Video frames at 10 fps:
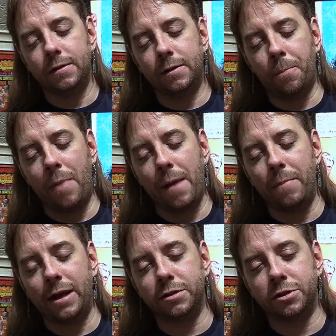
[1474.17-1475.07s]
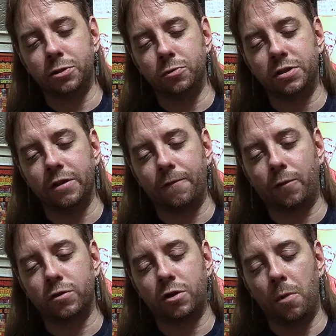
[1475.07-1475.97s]
the Batman suits in the
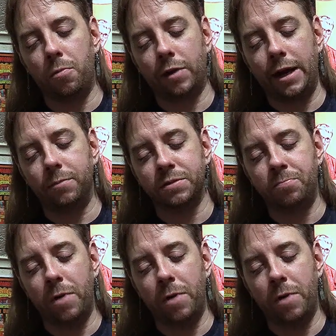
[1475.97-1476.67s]
first couple games